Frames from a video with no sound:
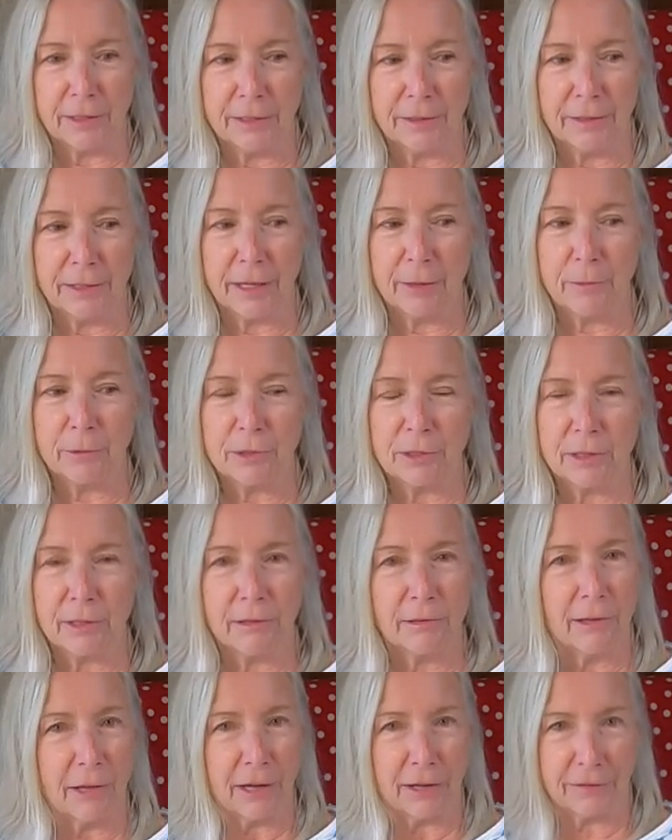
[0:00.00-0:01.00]
That was a
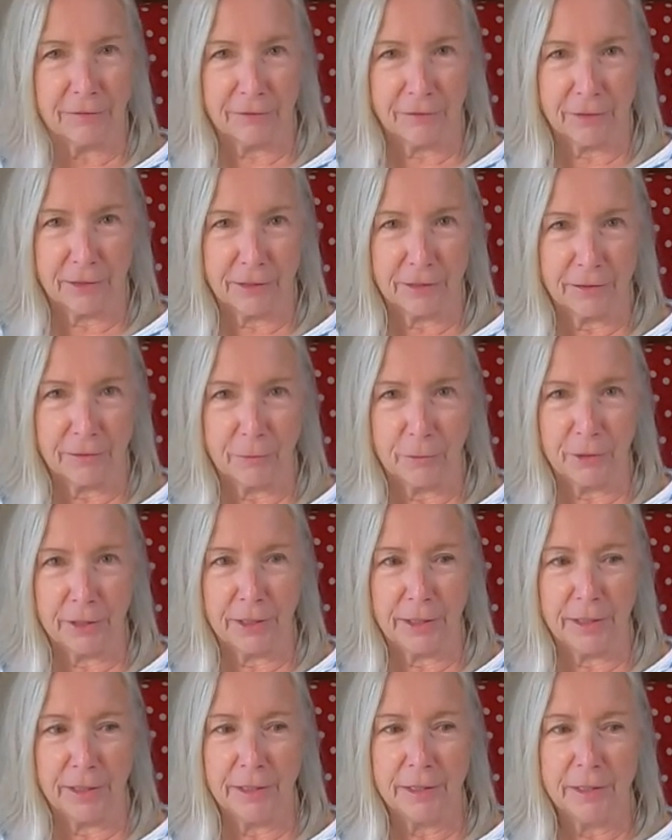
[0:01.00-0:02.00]
lot of fun.
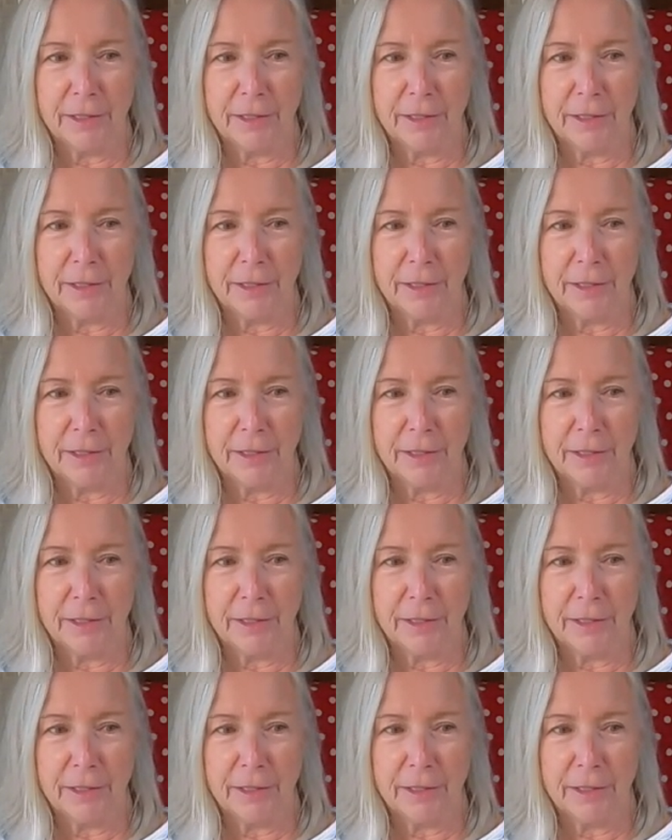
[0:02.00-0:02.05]
We